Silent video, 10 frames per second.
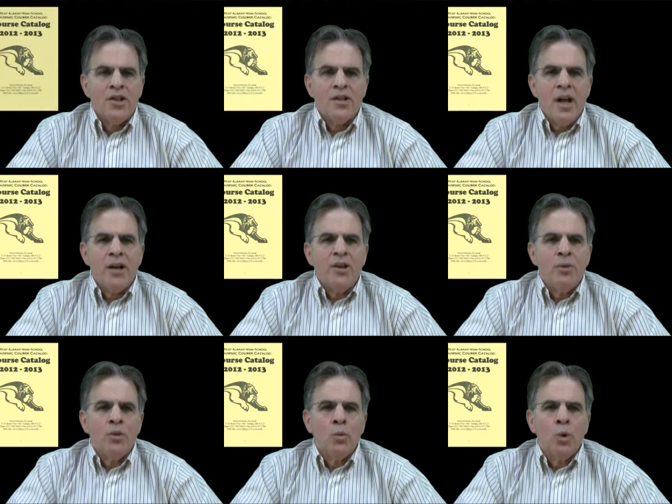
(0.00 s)
This
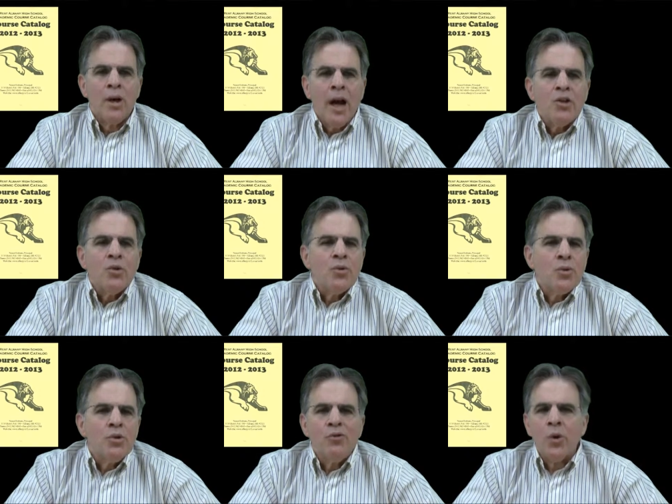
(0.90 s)
document will guide you
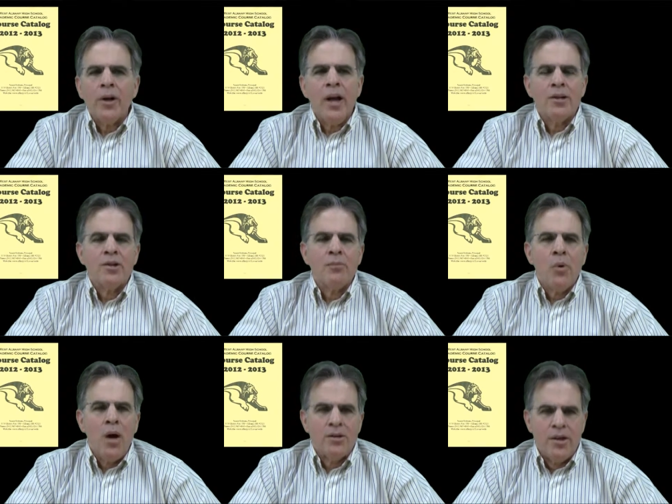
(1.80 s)
through the forecasting
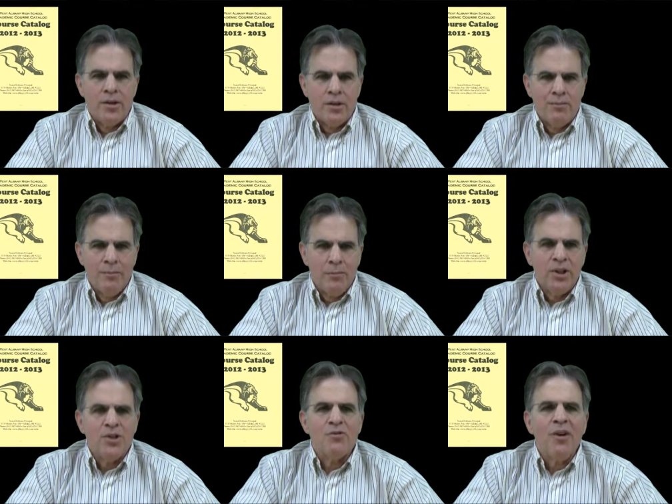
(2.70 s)
process.
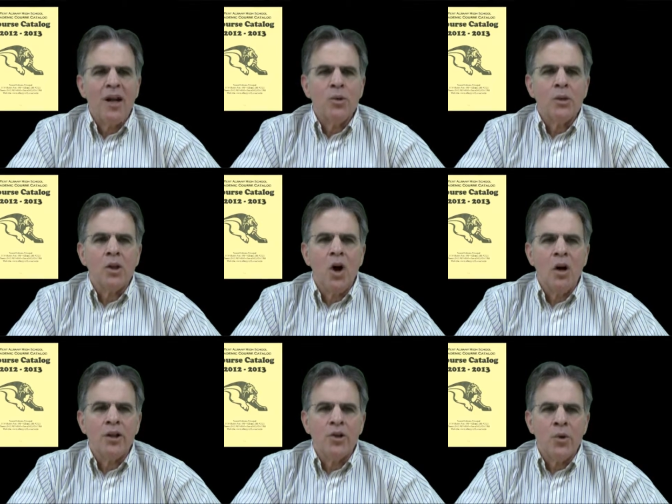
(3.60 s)
Please follow
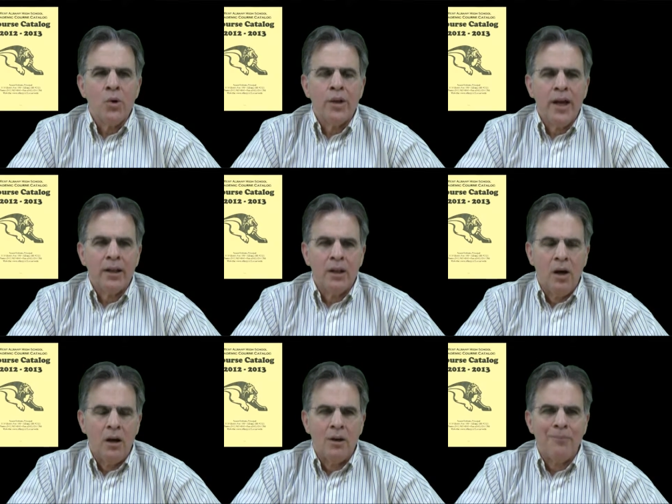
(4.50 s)
along in your own
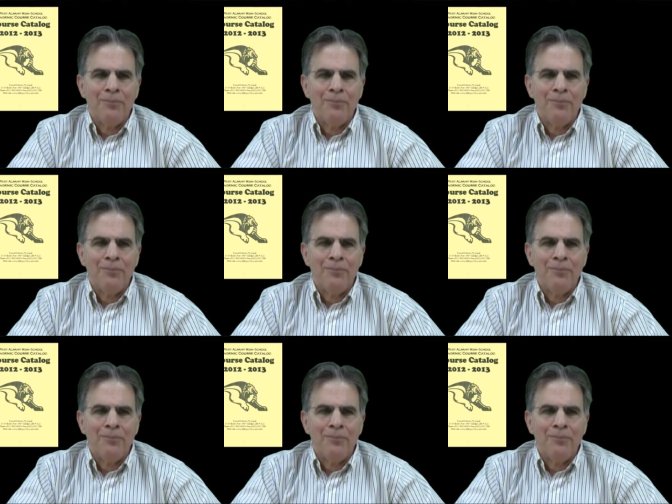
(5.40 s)
catalog.